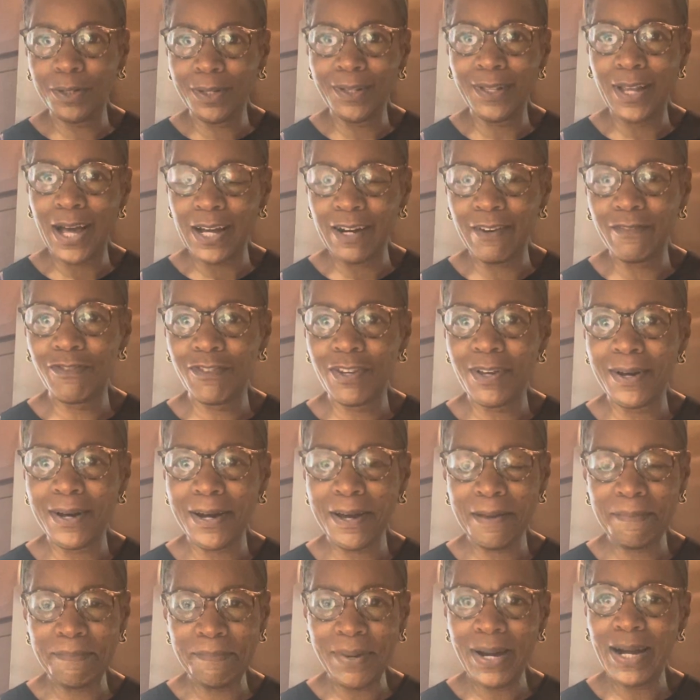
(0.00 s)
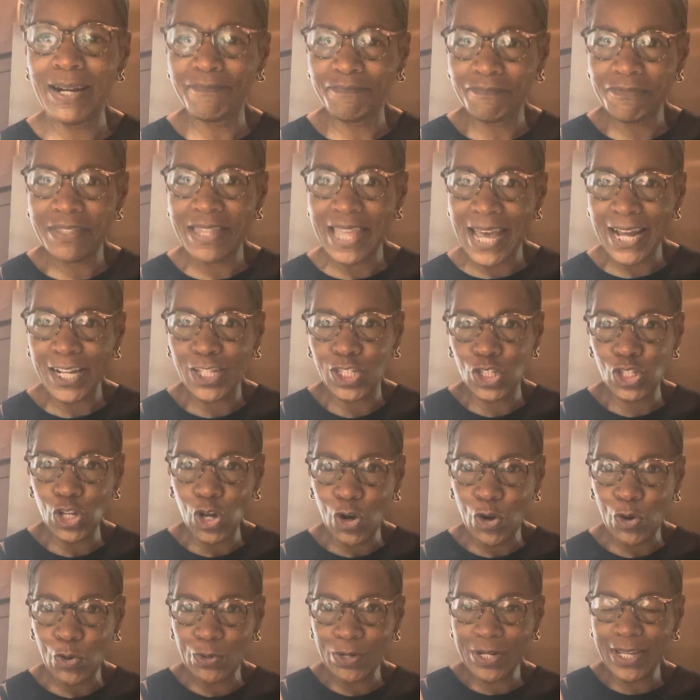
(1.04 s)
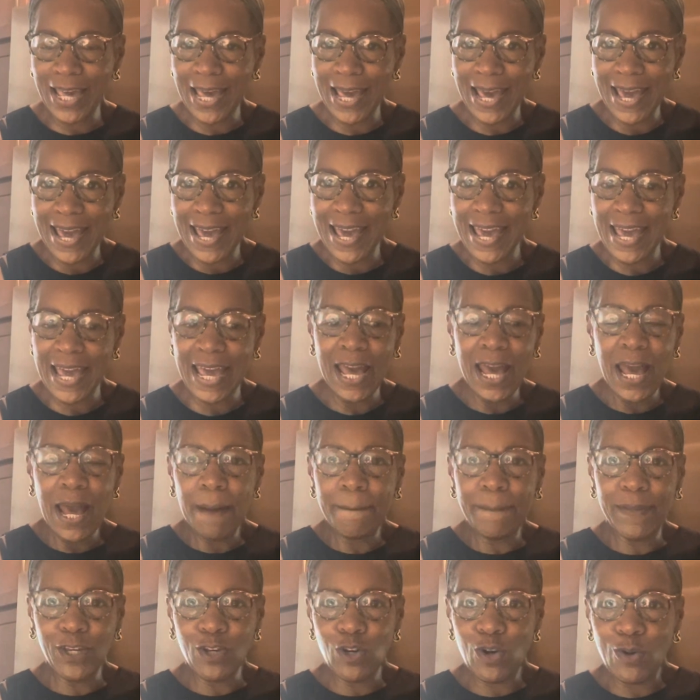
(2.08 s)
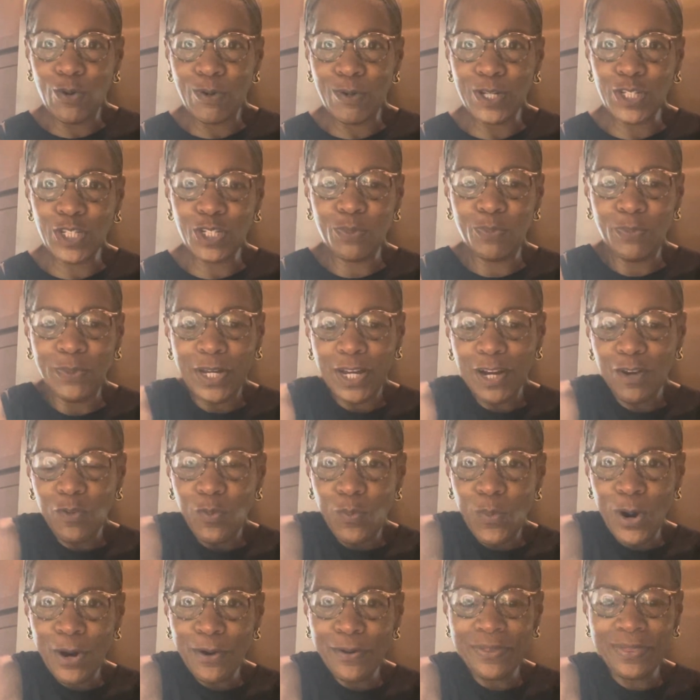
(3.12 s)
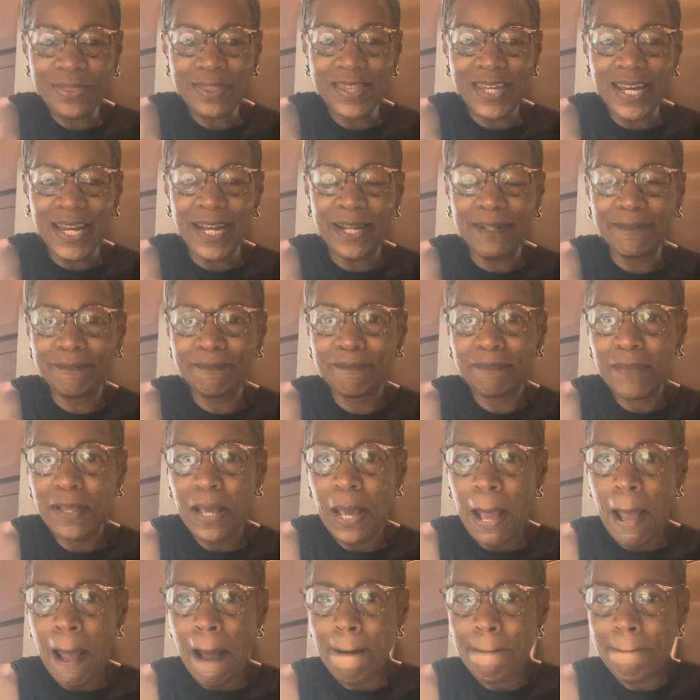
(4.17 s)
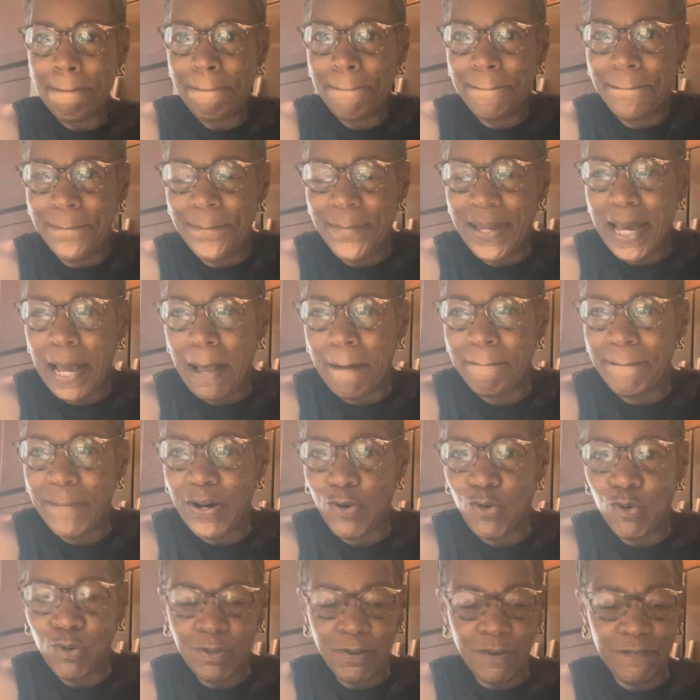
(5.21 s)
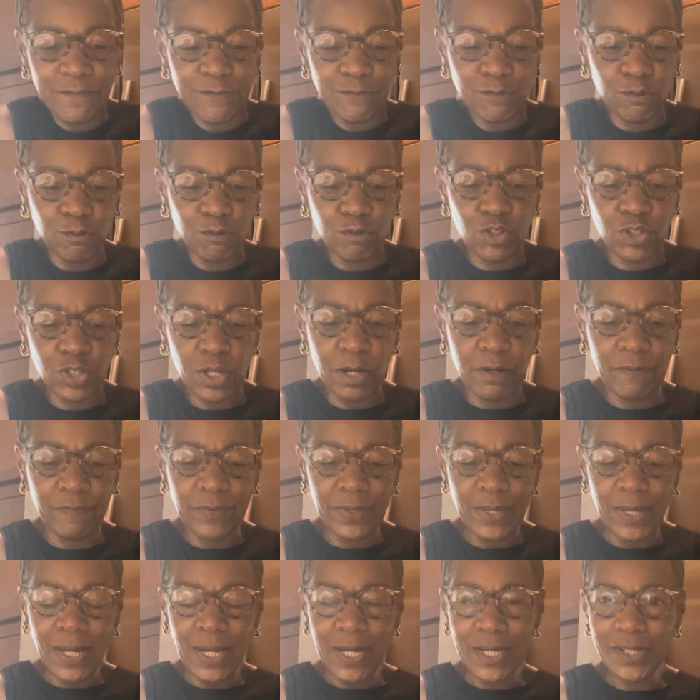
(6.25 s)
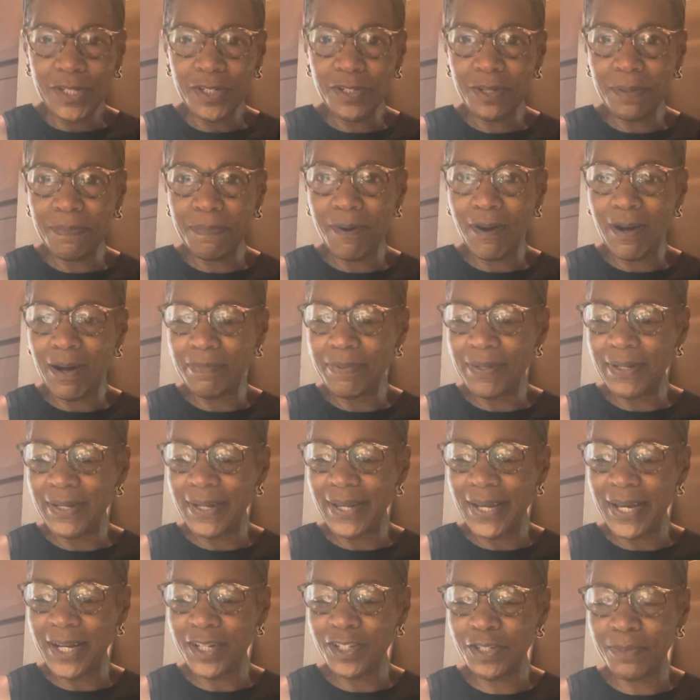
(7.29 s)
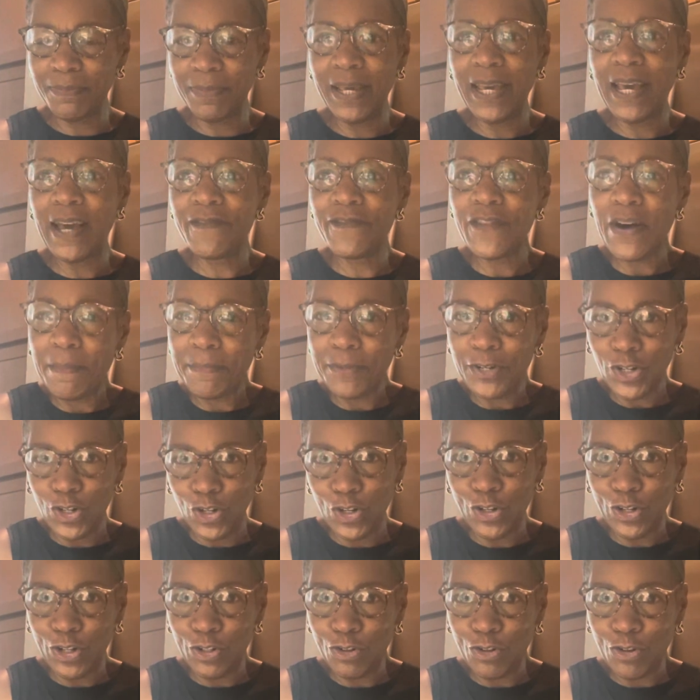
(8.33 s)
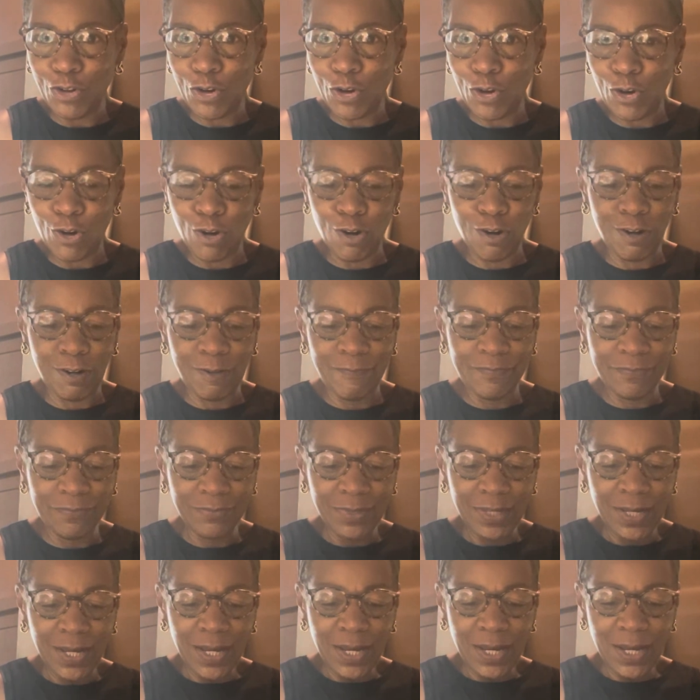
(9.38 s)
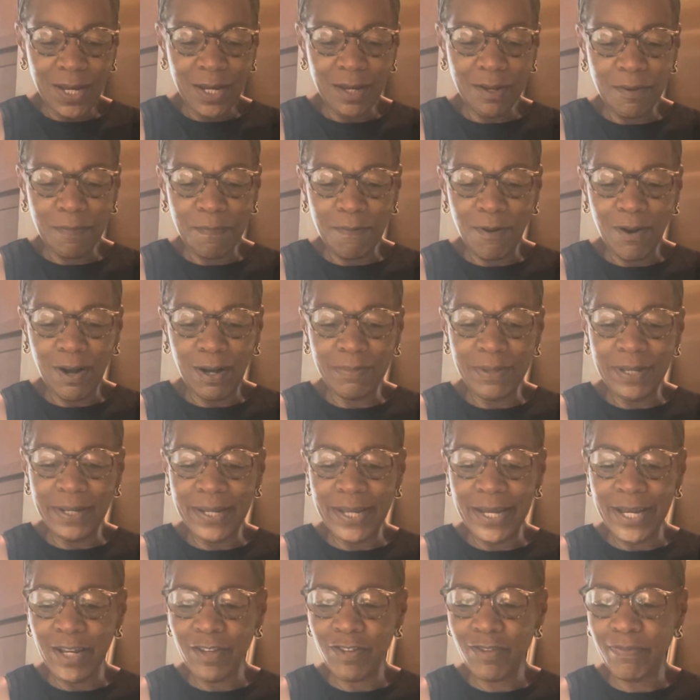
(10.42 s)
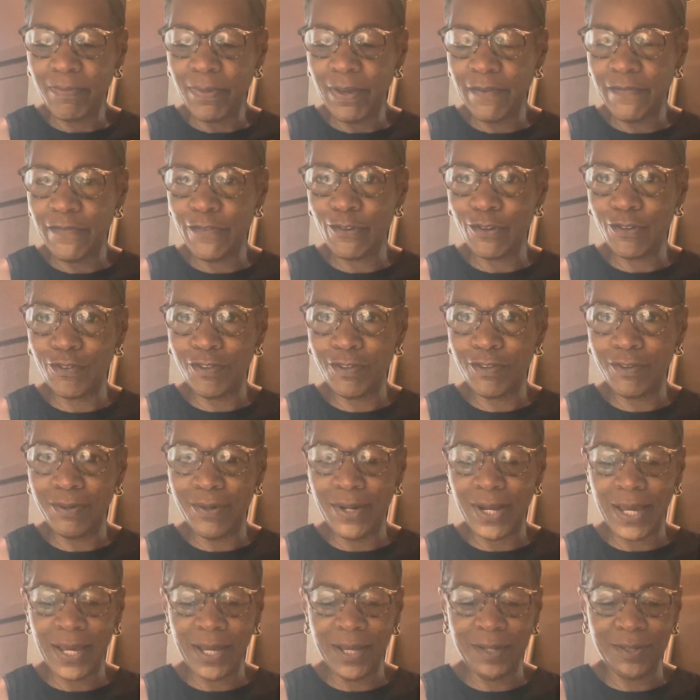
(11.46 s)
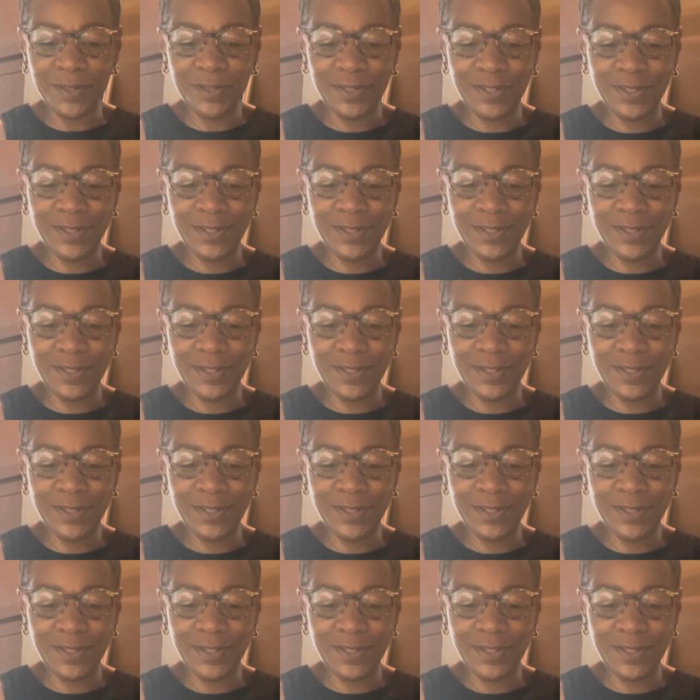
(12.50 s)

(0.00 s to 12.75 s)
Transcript: of time, but that's okay because we're worth it. Big bowl of fruit. So this will probably last me, if I'm a good girl, it'll probably last me for 2 days.